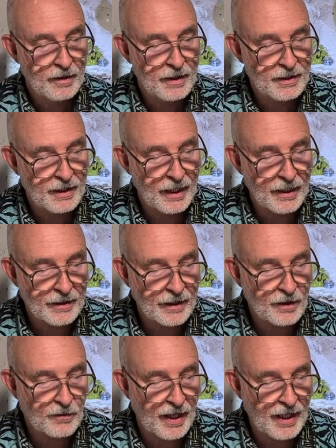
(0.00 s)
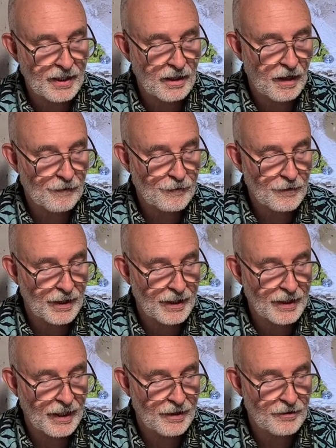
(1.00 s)
The daily grain
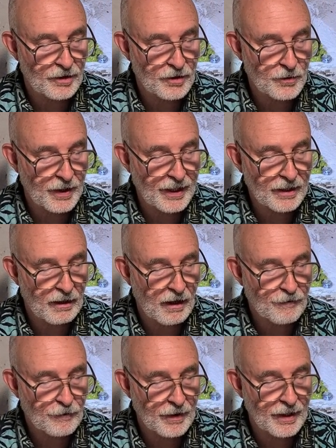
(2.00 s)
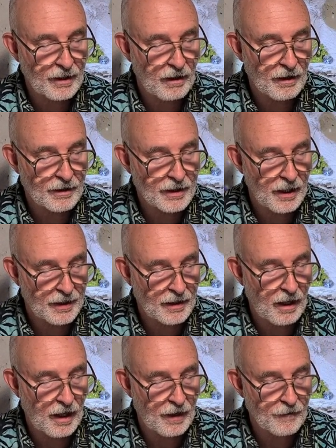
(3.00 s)
offering and the drink offering are cut
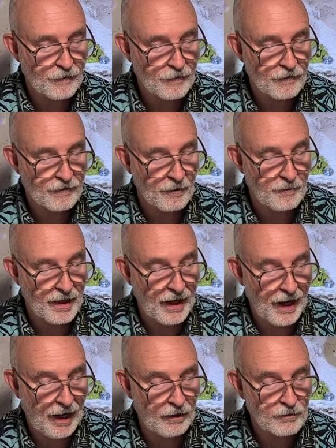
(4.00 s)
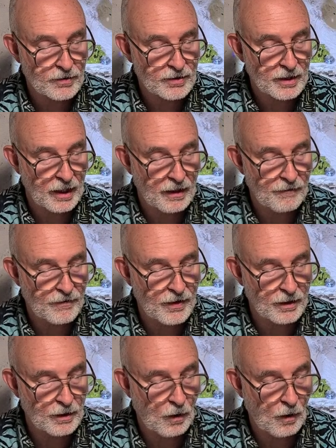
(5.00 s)
off from the house of
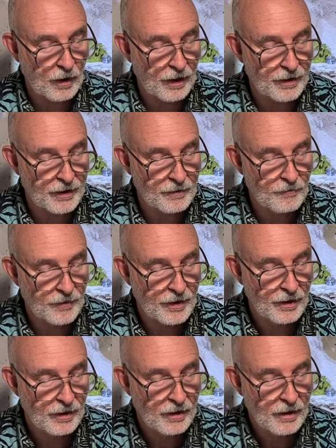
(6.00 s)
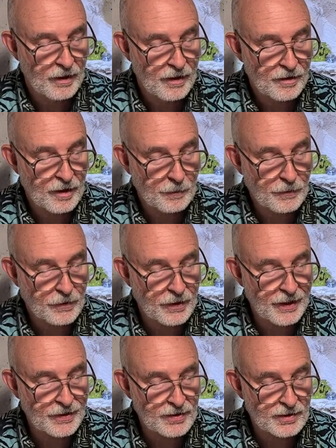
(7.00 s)
the Lord. The
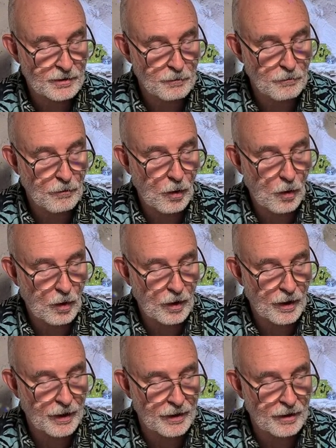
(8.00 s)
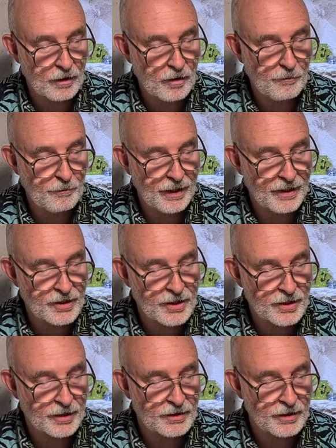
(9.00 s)
priests mourn who
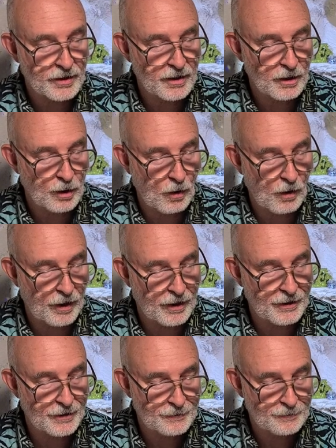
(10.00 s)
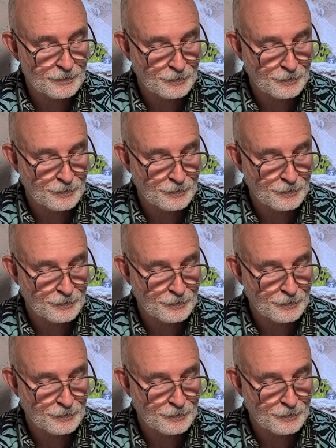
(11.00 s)
minister to the Lord.